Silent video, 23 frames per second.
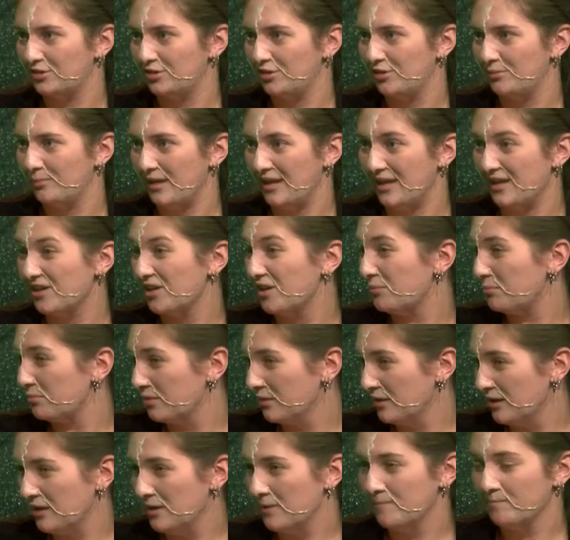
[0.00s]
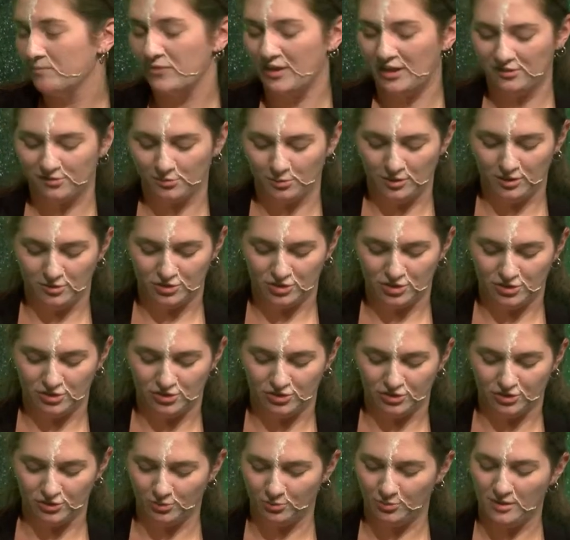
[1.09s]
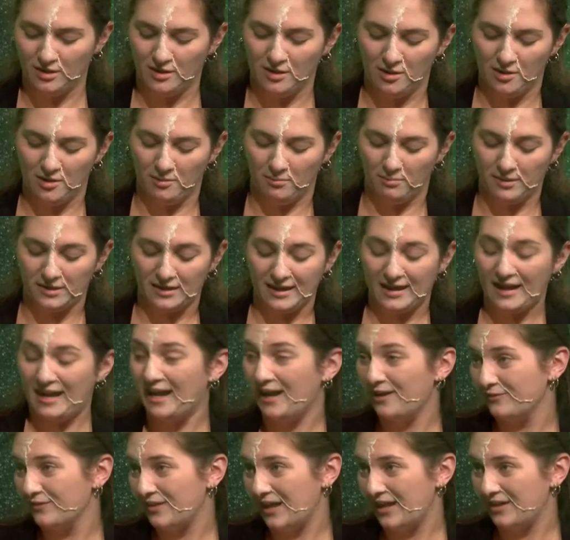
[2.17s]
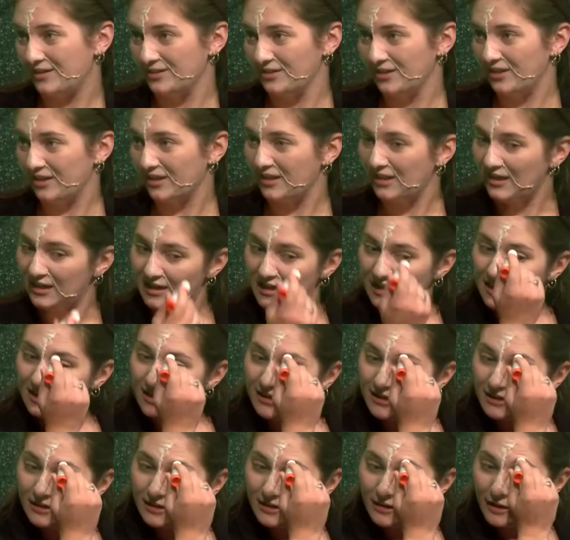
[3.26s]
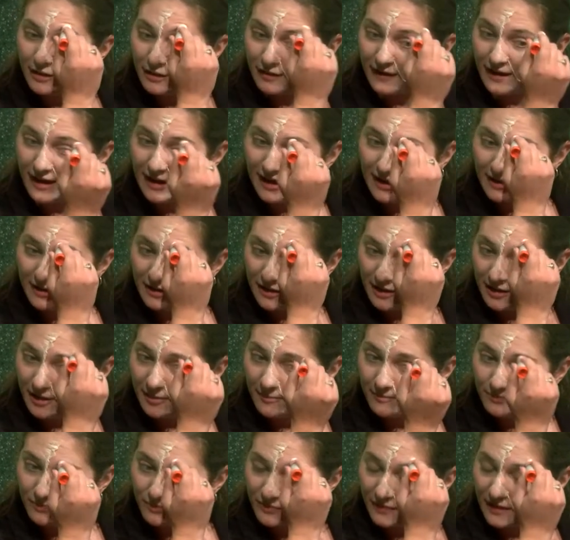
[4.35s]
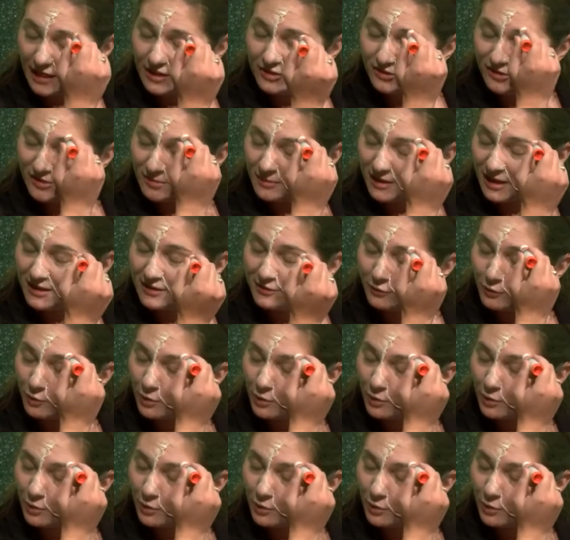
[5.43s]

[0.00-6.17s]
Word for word: to the makeup, that's what you should do. But I have gotten lucky in that um, I do some kind of